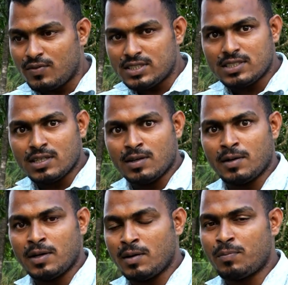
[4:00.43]
which
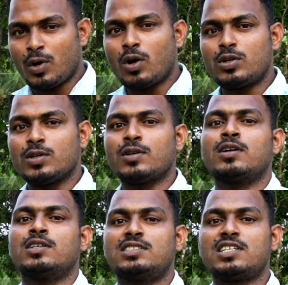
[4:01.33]
brought
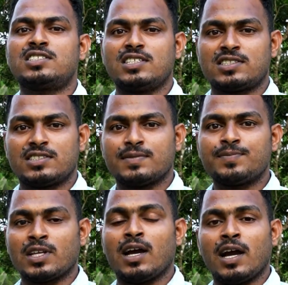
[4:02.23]
justice.
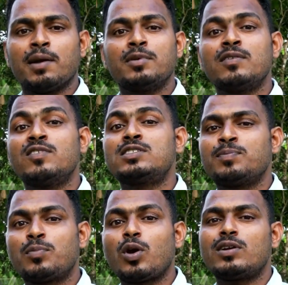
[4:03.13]

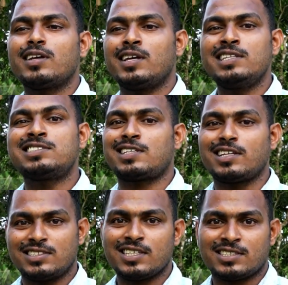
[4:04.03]
Which brought
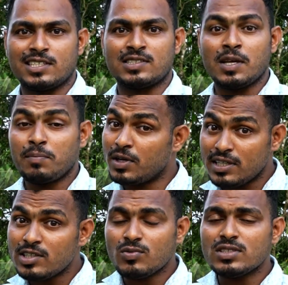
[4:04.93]
instant justice. But
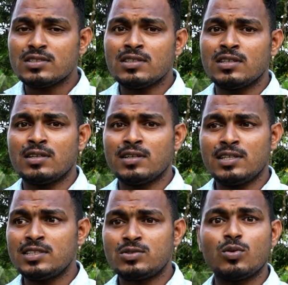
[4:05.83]

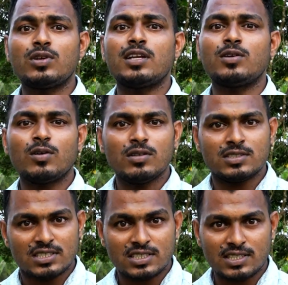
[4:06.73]
it's not at all
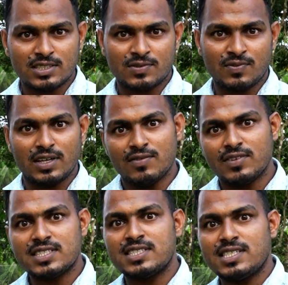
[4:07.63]
justice when
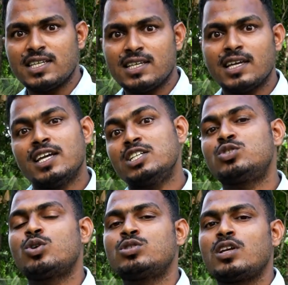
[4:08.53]
we see in
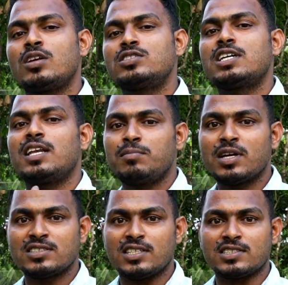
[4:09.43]
sociological
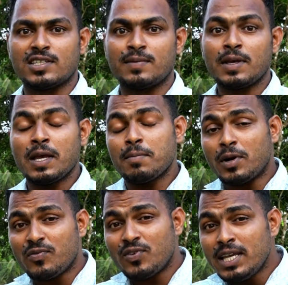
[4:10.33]
imagination.
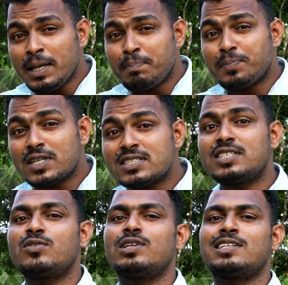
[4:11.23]
But we
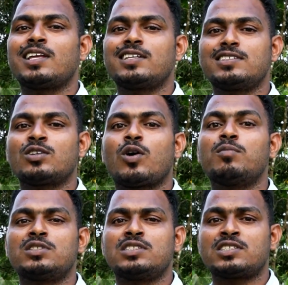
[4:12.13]
perceived it as a
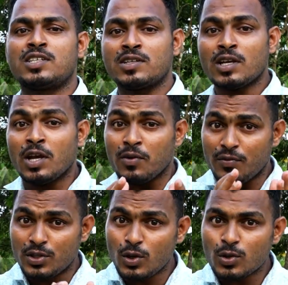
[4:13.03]
common justice.
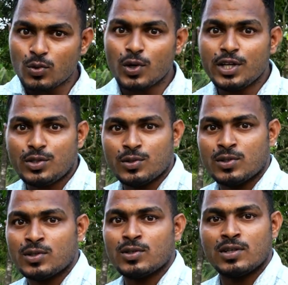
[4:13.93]
Without going to
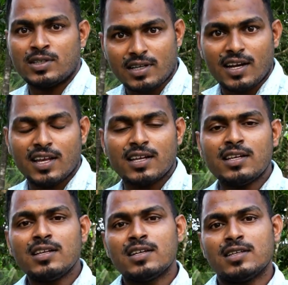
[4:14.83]
trial,
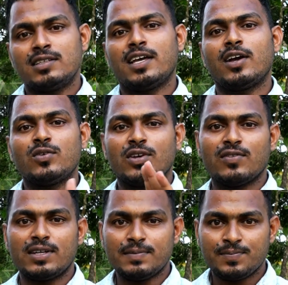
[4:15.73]
they have
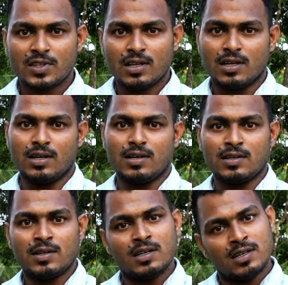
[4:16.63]
given
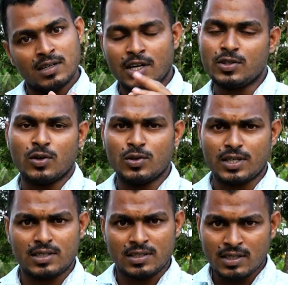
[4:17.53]

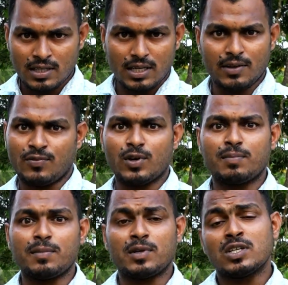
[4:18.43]
encounter, like 4
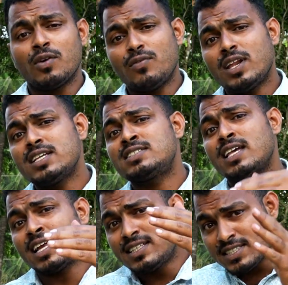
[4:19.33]
members.
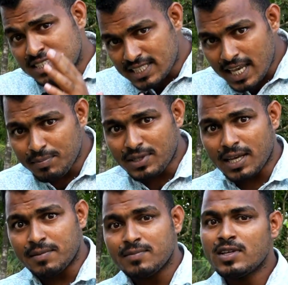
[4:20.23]
Whereas at the same
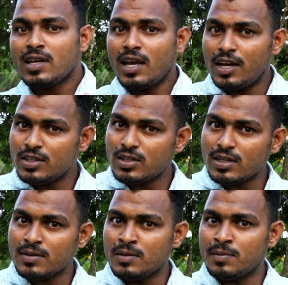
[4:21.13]
time,
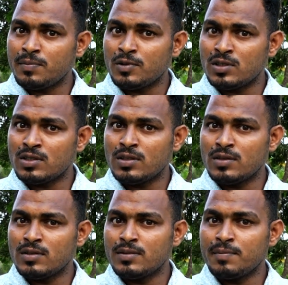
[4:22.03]
another
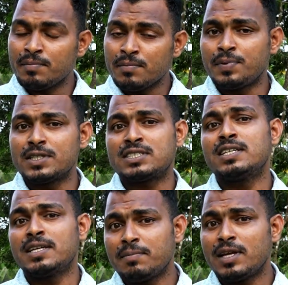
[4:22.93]
person,
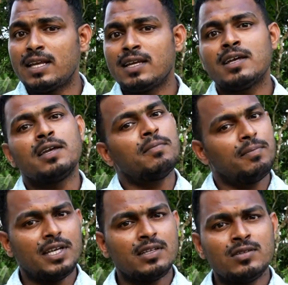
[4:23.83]
MLA,
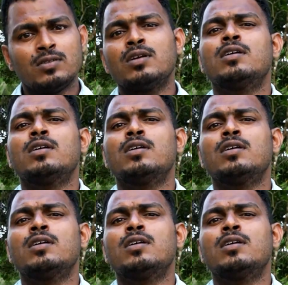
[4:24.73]
being